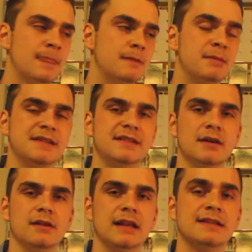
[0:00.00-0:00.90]
but
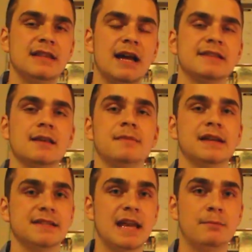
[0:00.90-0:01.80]
still, it's not something
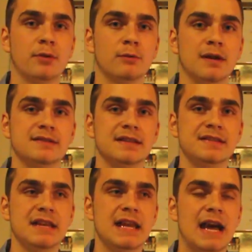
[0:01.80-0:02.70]
a skateboarder wants to
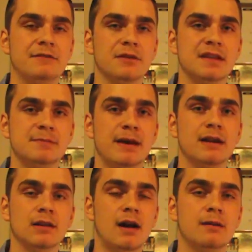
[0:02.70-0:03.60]
see after they spent
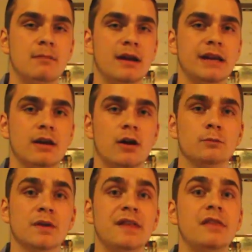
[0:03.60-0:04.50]
a lot of money on
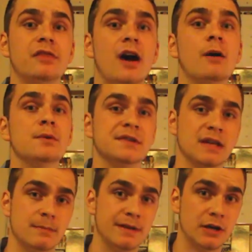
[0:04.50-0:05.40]
what they thought was
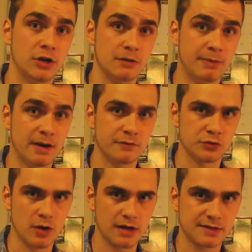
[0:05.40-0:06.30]
going to be a good pair of
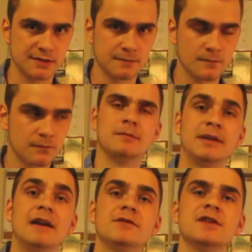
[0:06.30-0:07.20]
trucks.
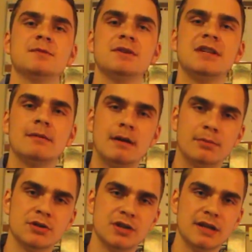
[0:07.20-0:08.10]
But after I switched out my
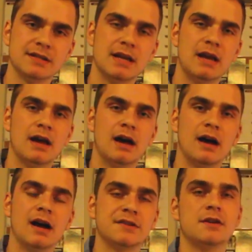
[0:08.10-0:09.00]
bushings,
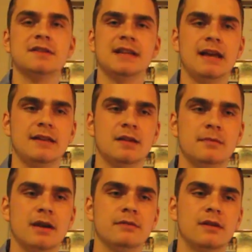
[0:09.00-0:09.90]
I started skating them
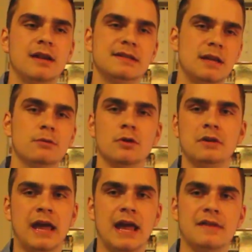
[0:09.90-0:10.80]
and I realized they were
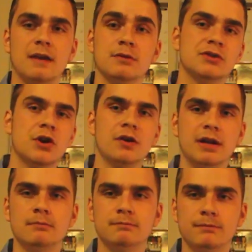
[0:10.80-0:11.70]
okay. They were
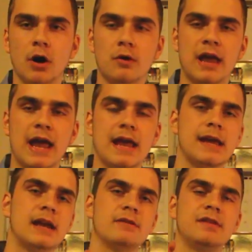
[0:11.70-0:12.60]
turning
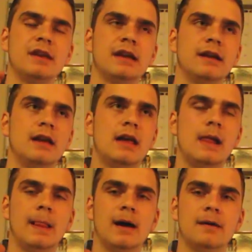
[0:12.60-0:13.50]
okay and everything.
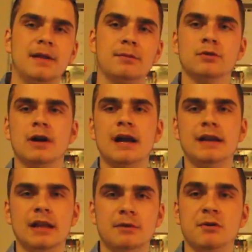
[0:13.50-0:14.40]
They were
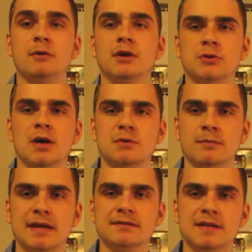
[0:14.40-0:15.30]
grinding, they were doing what trucks were
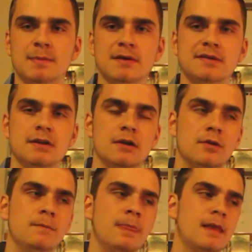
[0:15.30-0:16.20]
basically supposed to
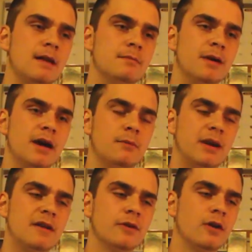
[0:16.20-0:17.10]
do. But
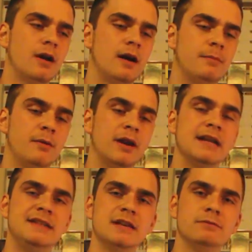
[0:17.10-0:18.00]
what I
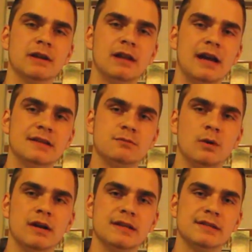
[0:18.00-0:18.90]
did realize
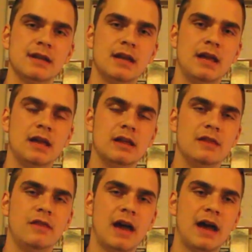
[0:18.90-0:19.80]
was
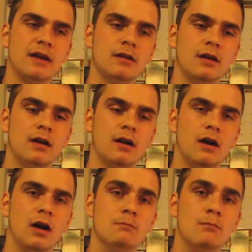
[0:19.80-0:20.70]
that
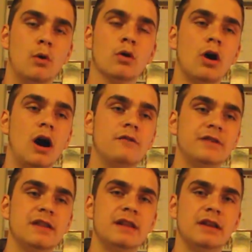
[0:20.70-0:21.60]
more
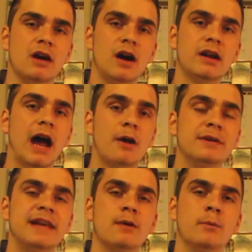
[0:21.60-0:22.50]
often than not, I
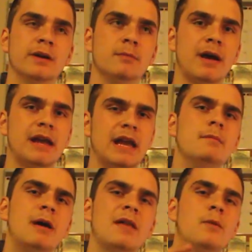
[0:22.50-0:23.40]
would get wheel bite.
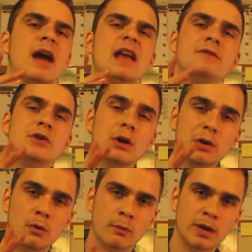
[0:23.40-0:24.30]
And by the way, if you don't
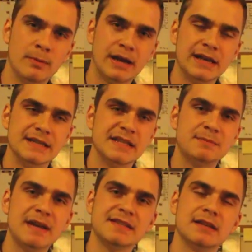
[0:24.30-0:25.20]
know what wheel bite is, it's
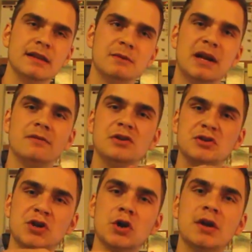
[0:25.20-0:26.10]
basically whenever you're
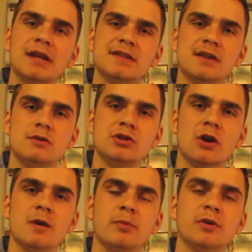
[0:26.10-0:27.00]
turning so
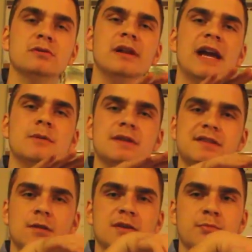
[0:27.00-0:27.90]
sharp or you land with
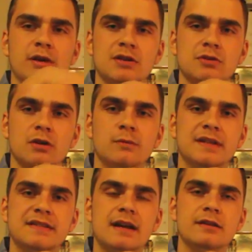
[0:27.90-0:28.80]
so much pressure on one
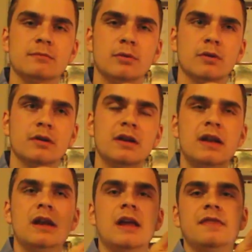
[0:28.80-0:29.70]
side of your board
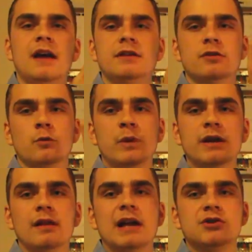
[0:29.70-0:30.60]
that your
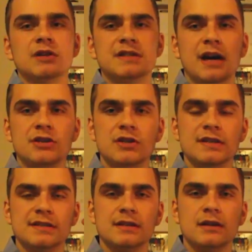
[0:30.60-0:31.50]
wheel actually
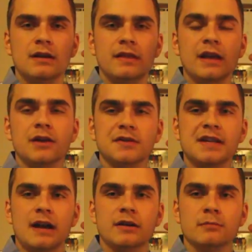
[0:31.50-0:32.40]
touches the
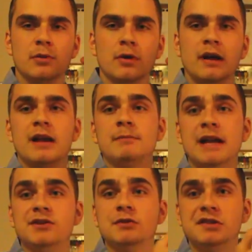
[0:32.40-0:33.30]
underside of your board, and it
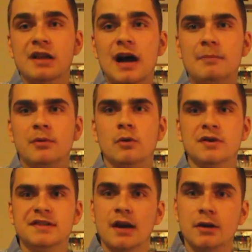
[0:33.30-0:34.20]
makes you stop or
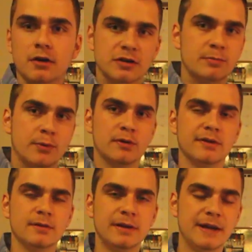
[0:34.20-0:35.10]
stutter on your board a
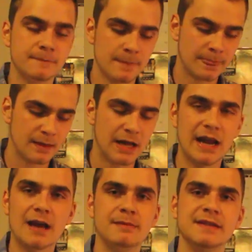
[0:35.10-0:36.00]
little bit. It
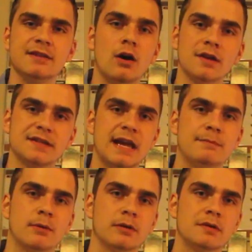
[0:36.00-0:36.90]
happens to all
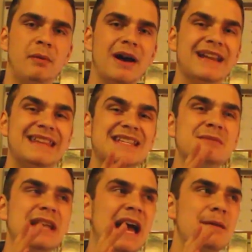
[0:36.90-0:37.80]
skateboarders. But this
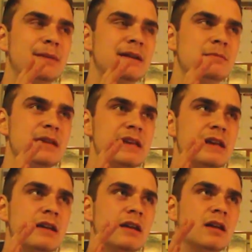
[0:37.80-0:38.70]
was happening to
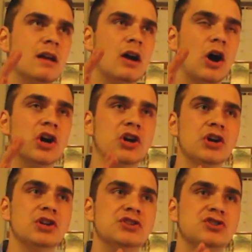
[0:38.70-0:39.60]
me a good